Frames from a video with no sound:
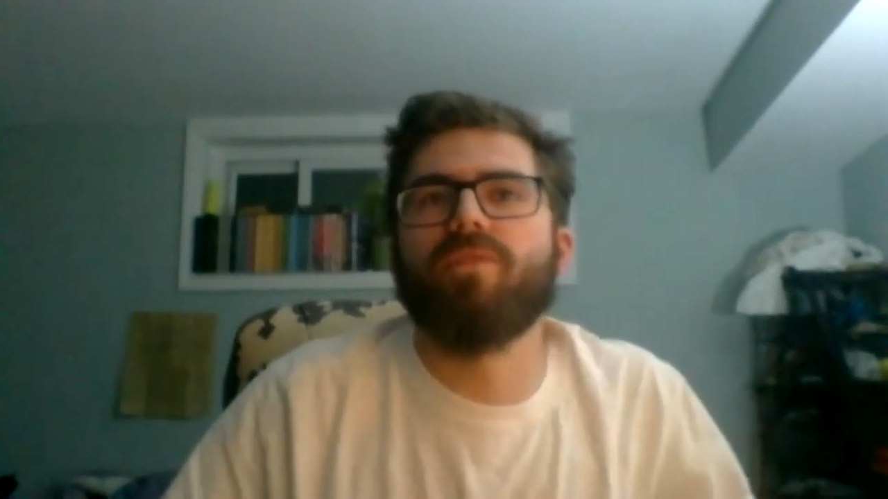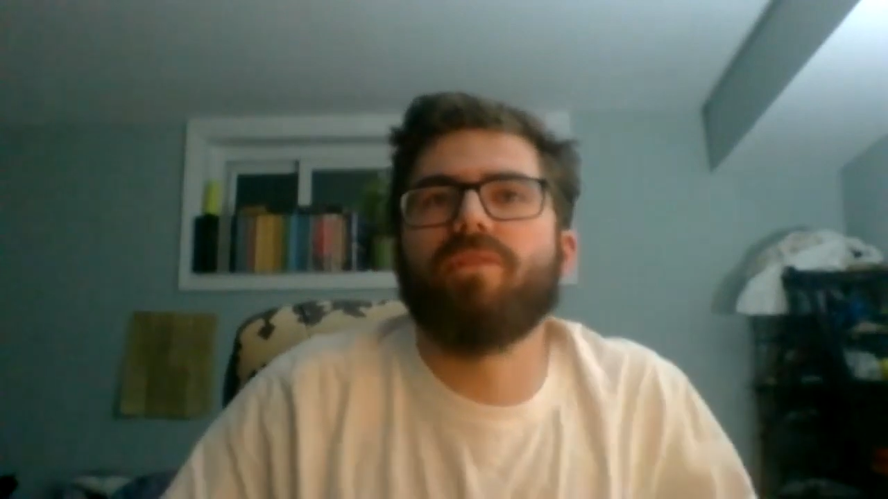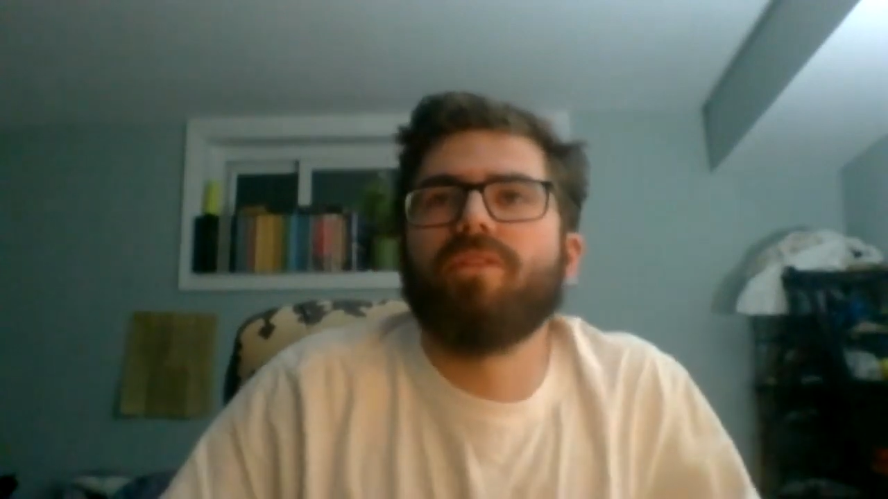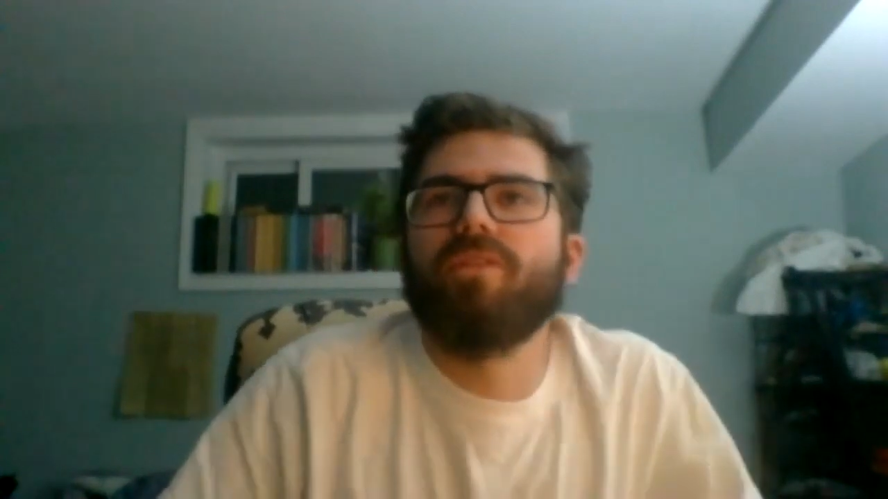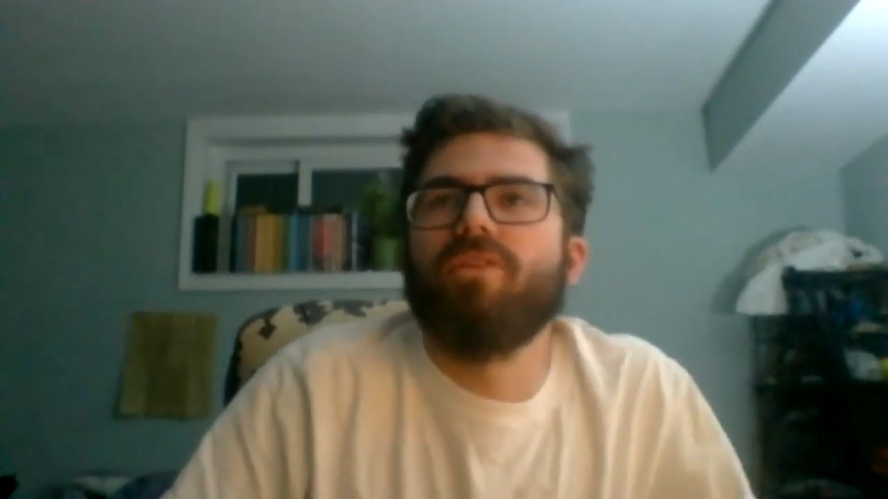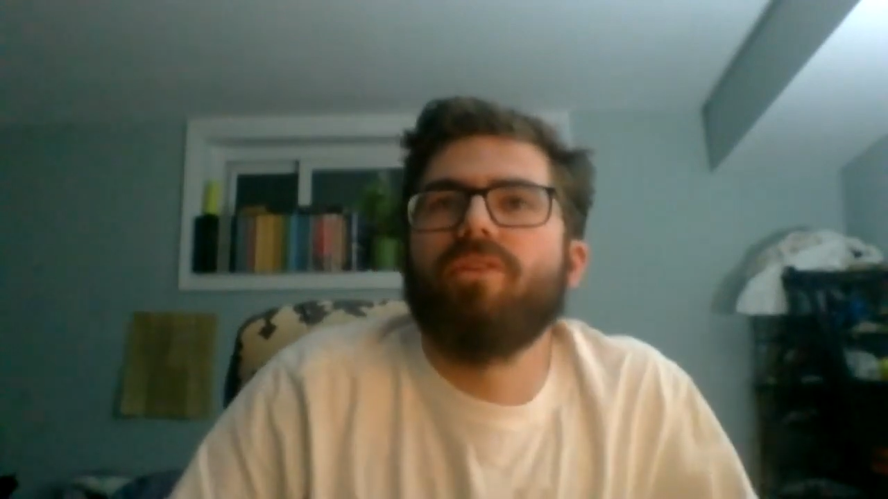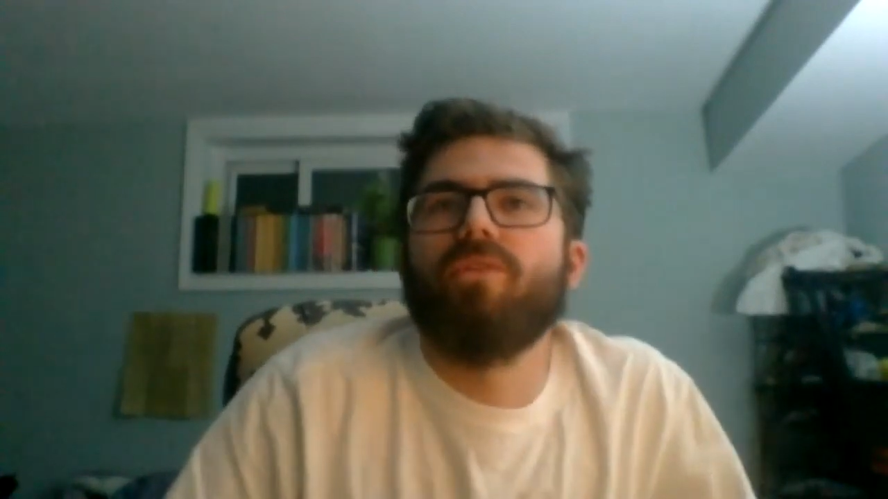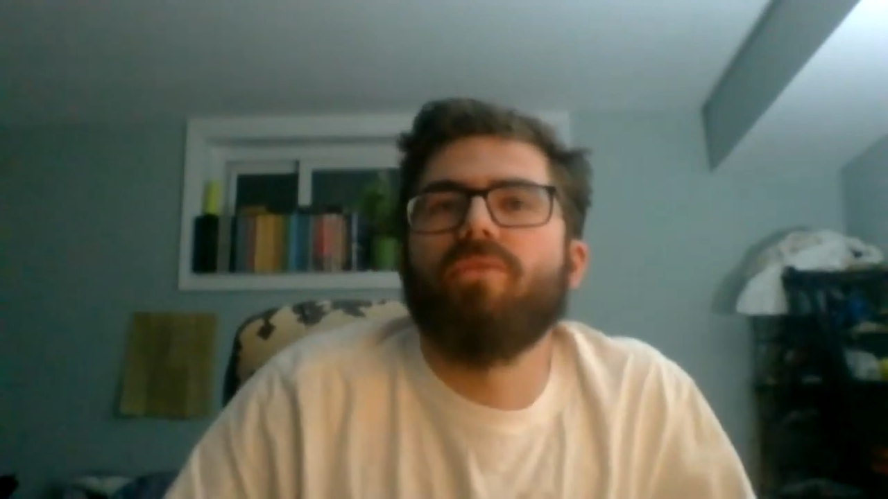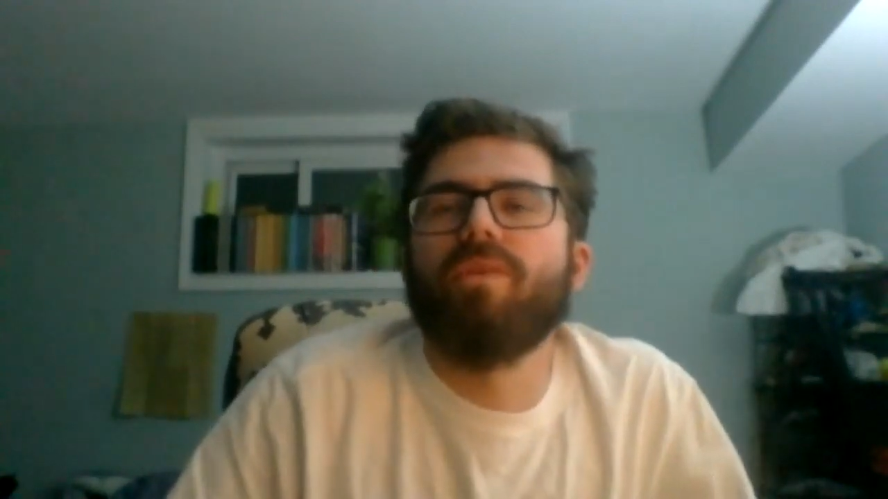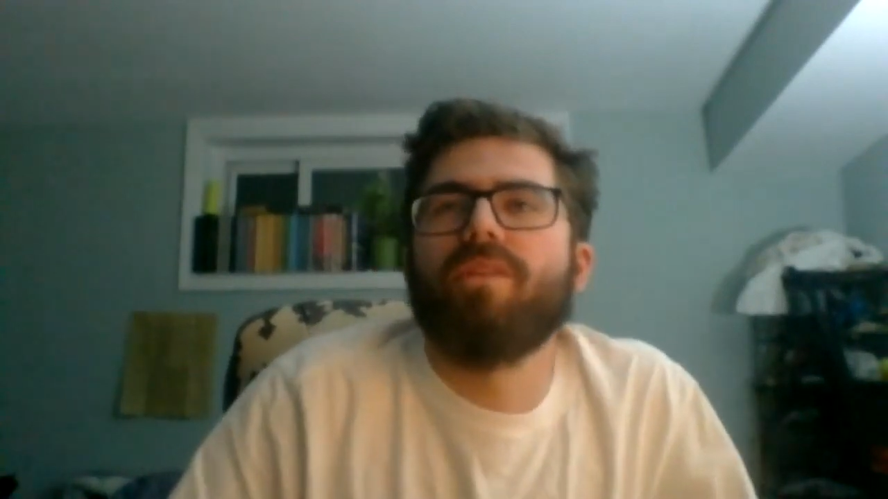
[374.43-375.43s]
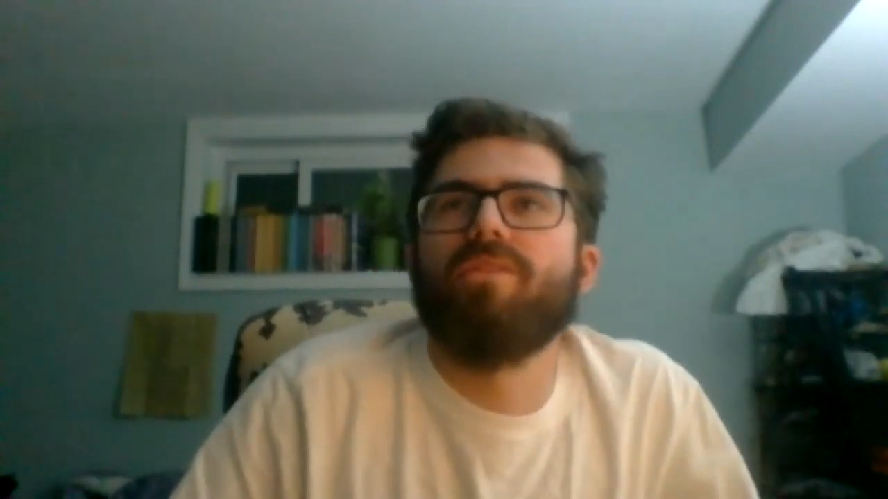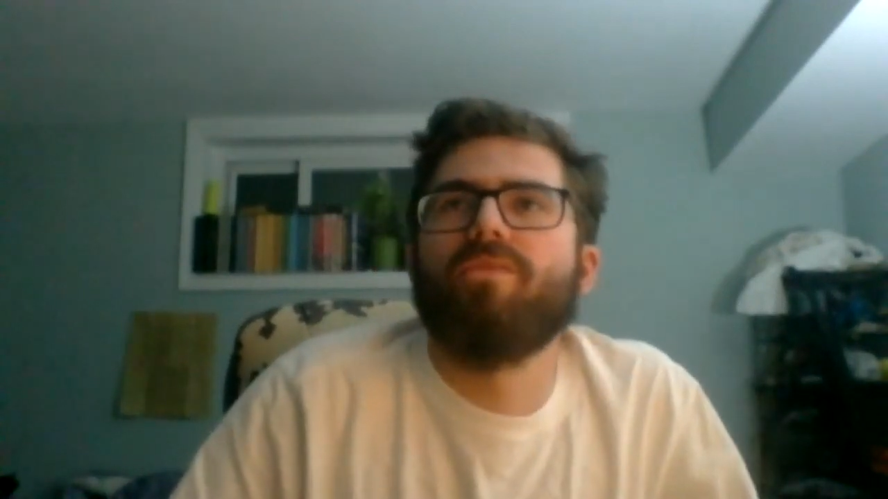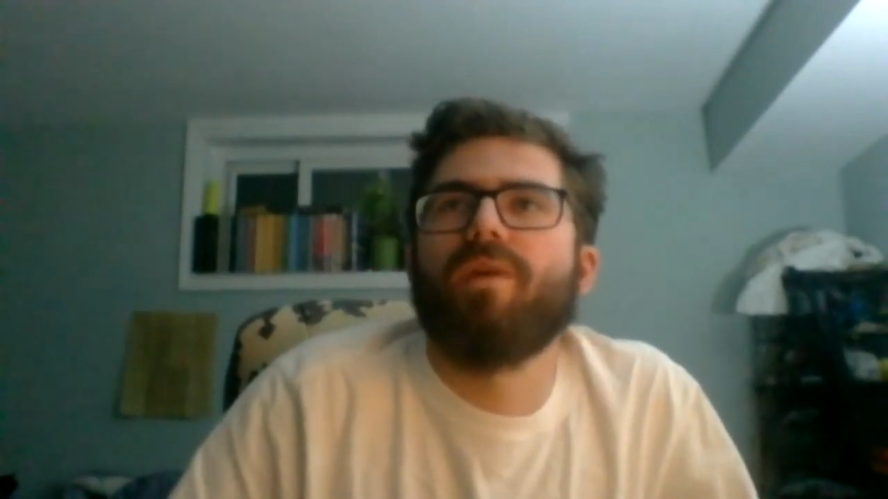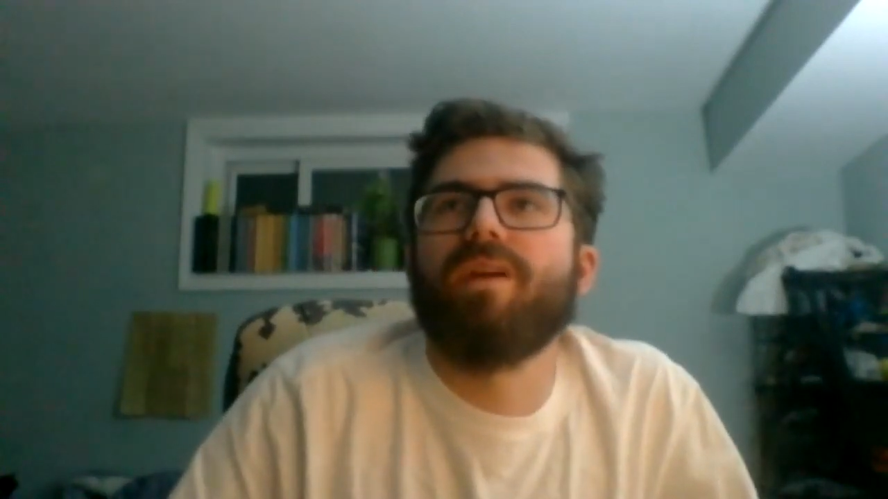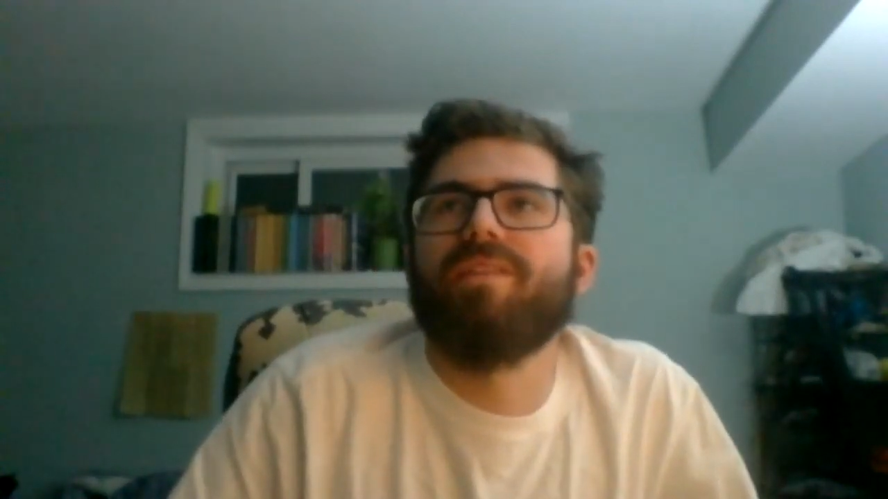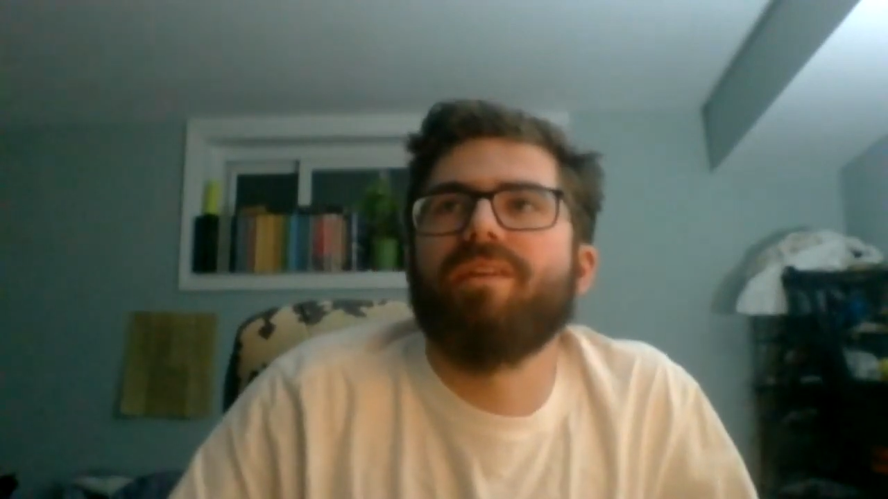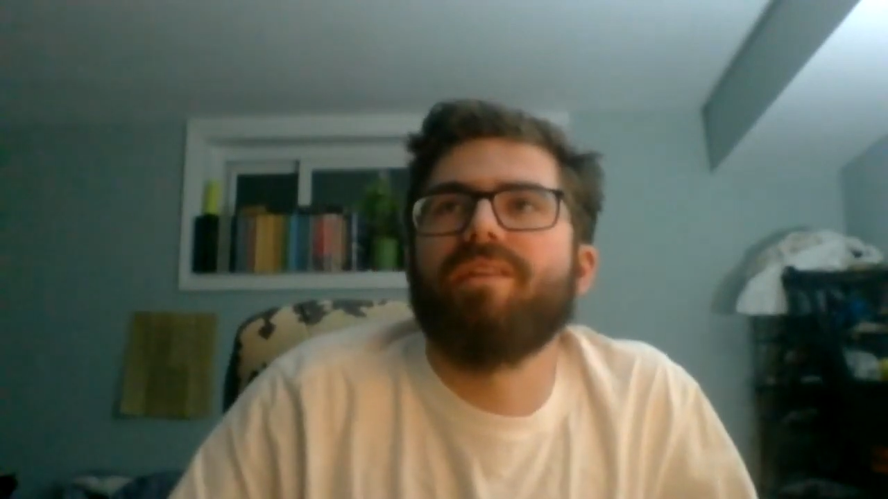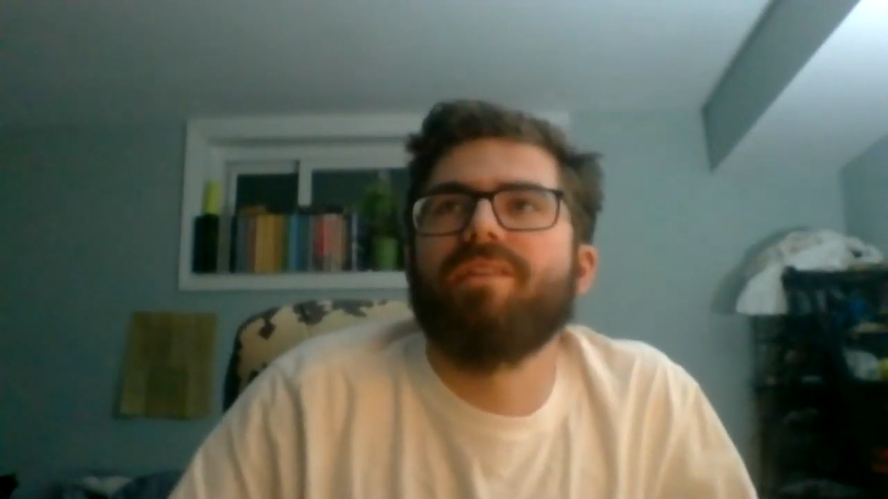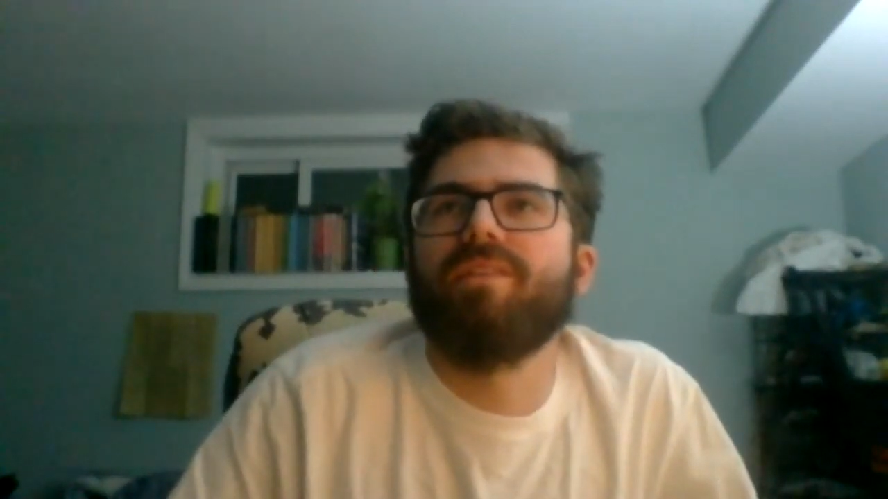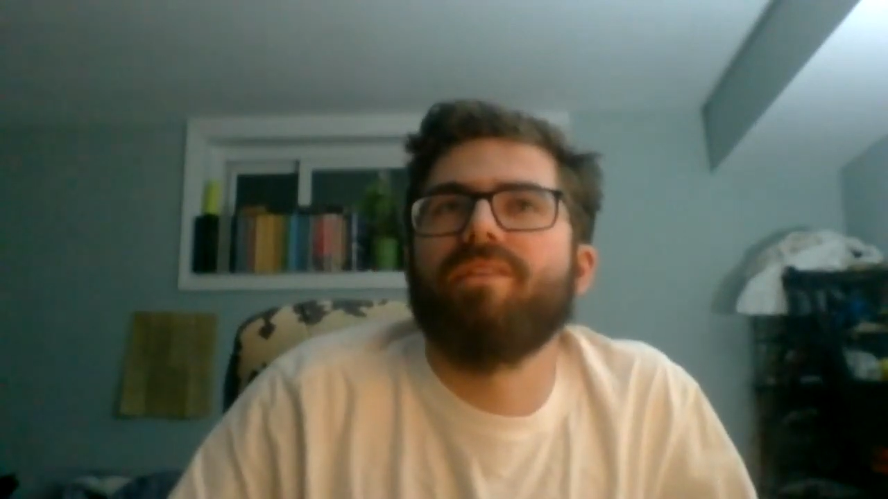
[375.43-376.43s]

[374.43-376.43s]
with the way that